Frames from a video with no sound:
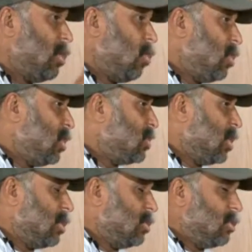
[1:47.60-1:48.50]
minorities
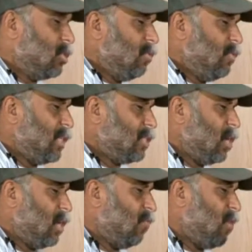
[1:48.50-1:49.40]
and others, which has
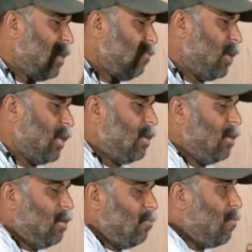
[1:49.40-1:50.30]
got a very
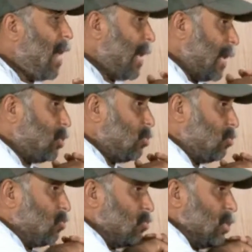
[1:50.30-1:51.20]
bad
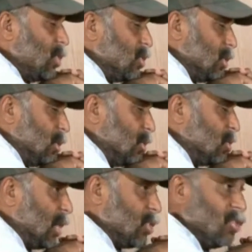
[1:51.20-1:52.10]
attitude to these
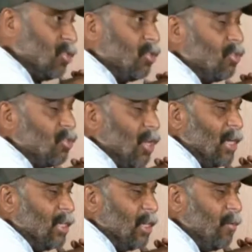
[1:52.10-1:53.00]
sections of the
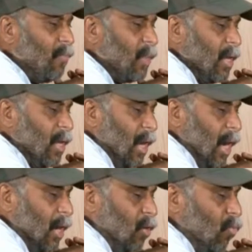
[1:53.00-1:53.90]
society.
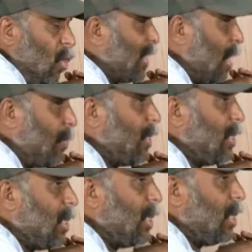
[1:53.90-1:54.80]
And what happened
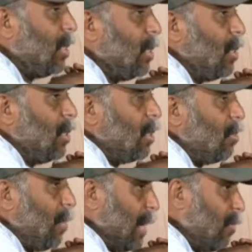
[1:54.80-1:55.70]
in the
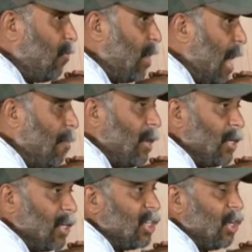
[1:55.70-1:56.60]
Beggar
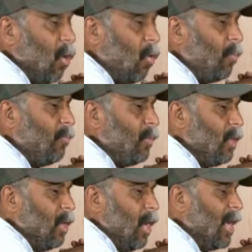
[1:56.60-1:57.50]
Rehabilitation Home
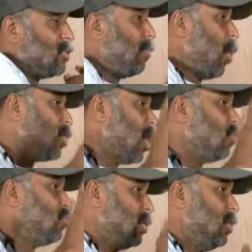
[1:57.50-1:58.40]
has brought
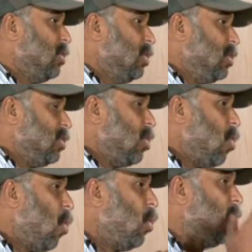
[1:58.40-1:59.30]
out the
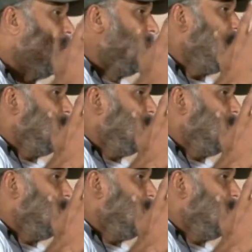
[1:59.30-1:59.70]
whole